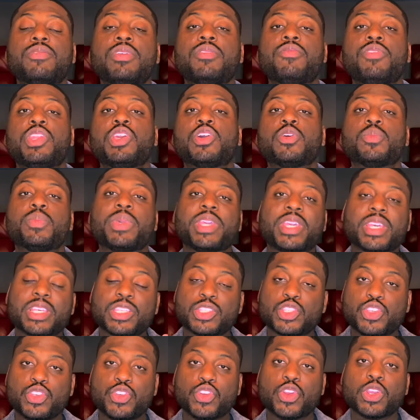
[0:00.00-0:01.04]
the video because
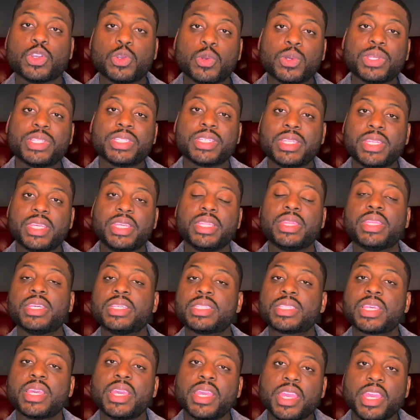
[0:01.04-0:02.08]
you're going to need this
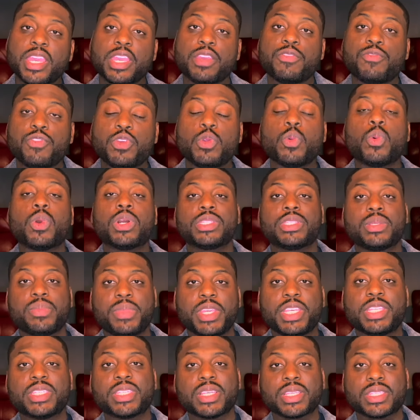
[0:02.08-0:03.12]
if you want to be
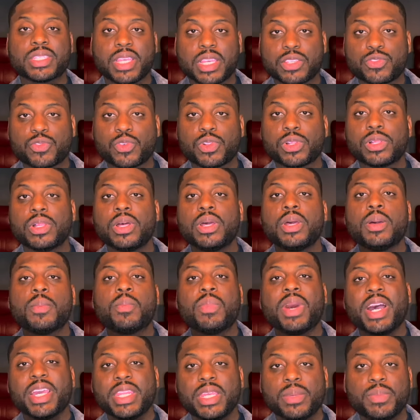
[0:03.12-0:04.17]
successful.
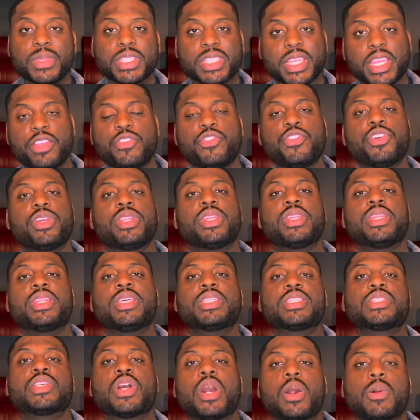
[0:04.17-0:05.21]
My name is Adrian. This
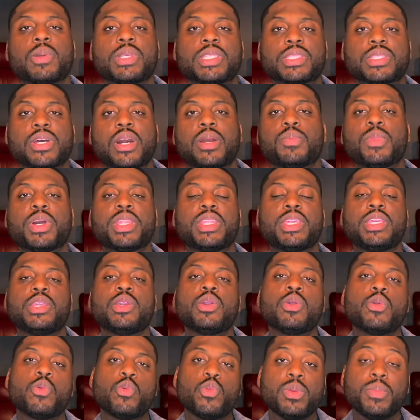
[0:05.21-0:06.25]
is Always Talk Money.
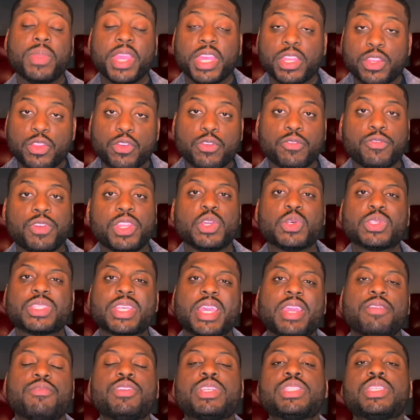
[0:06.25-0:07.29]
We make new videos
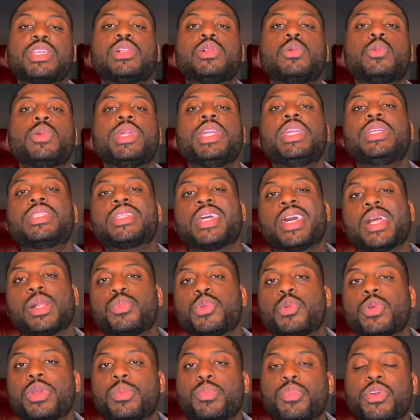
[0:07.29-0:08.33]
every single week to help you
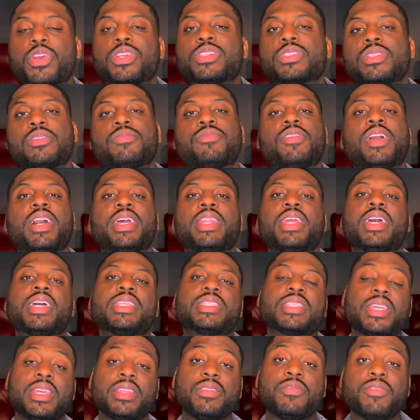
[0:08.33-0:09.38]
with personal finance,
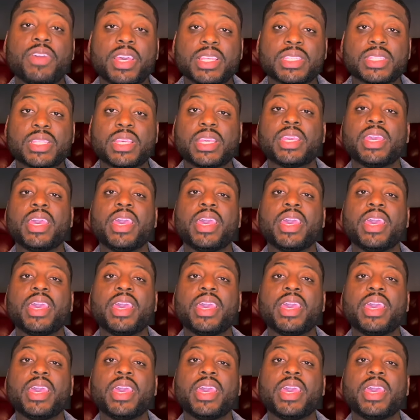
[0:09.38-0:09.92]
investing,